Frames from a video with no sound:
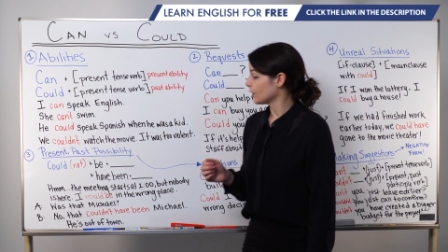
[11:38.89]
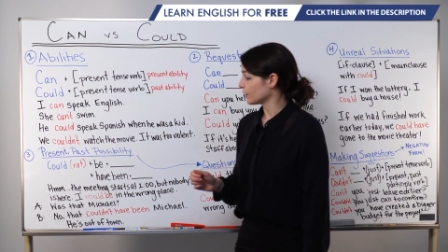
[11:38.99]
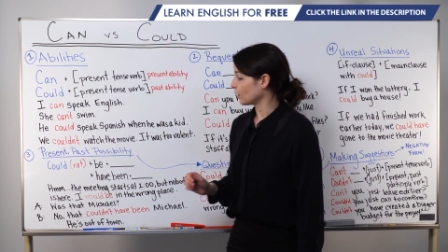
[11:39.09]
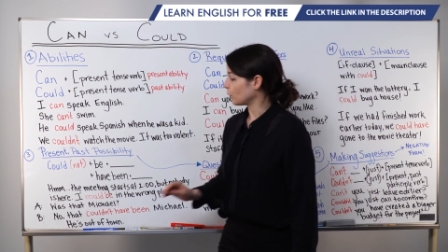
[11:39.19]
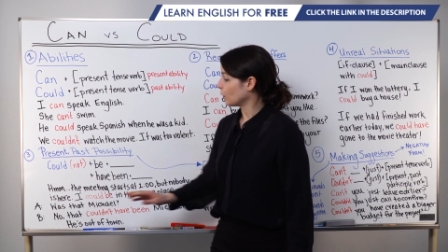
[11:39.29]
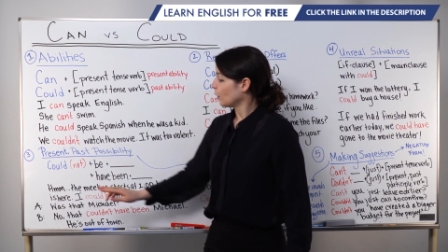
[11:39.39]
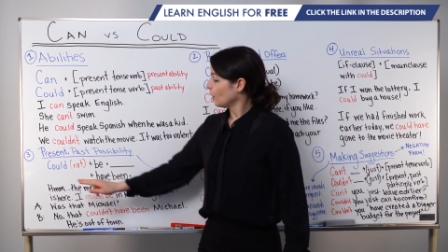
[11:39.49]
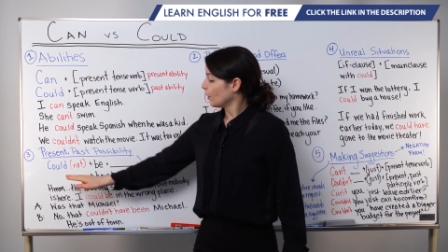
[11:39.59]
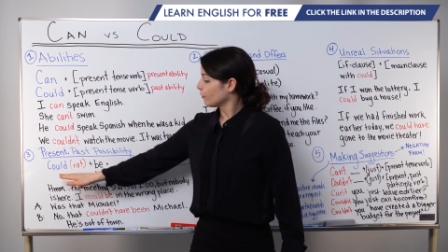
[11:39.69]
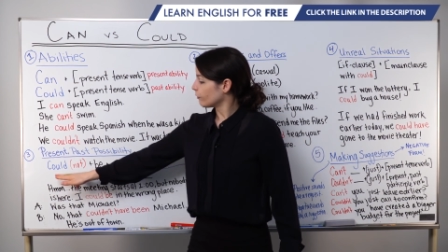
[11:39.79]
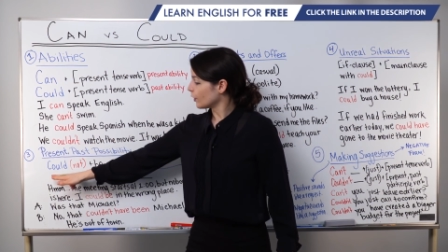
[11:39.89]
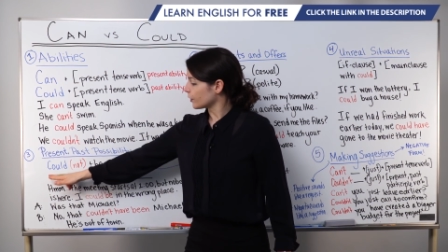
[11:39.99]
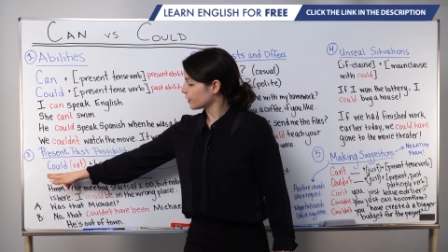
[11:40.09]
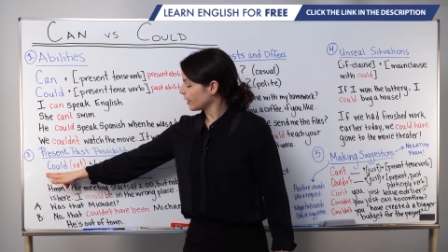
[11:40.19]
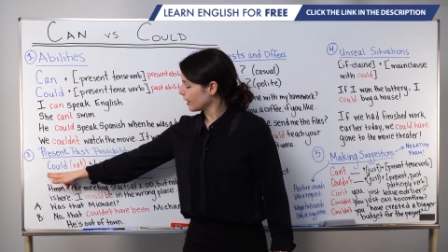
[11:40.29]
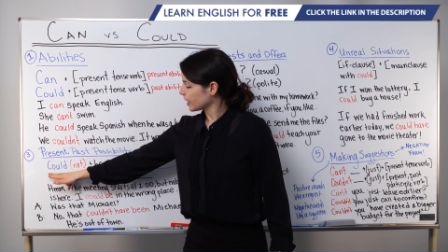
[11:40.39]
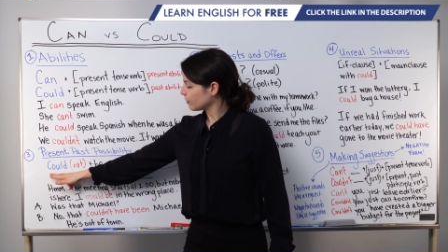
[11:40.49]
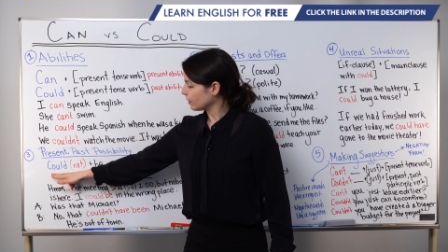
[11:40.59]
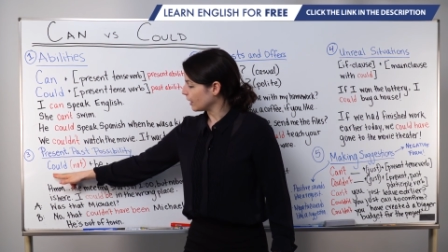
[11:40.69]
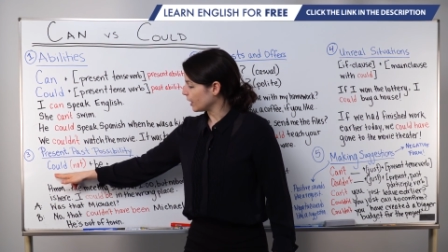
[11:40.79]
So first, an
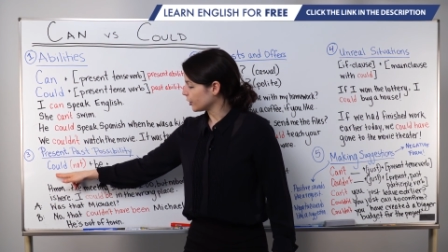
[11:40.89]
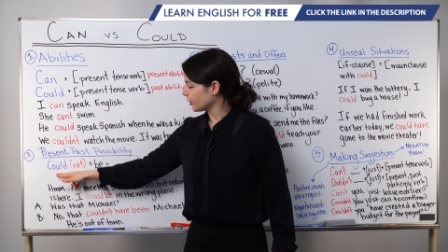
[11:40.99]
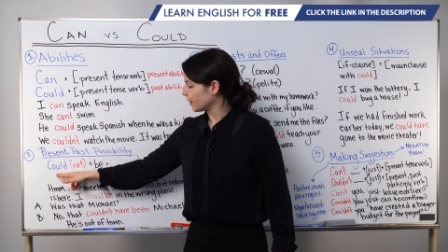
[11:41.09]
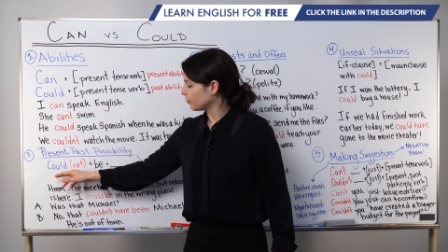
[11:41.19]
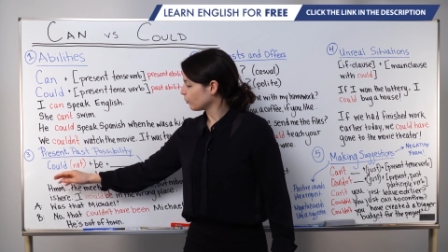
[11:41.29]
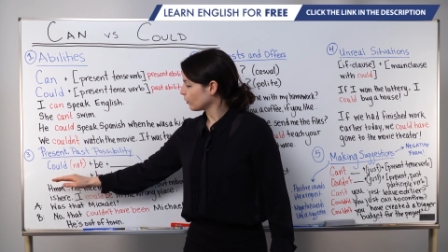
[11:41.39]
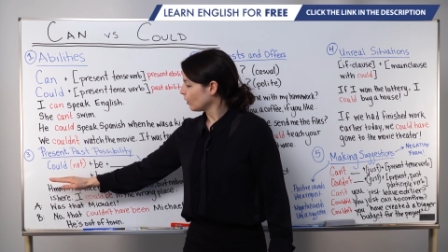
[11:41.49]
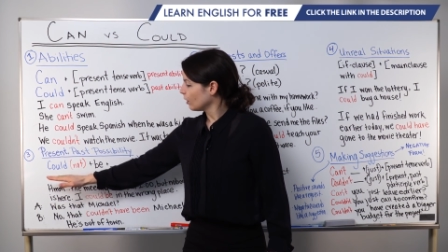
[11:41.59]
explanation.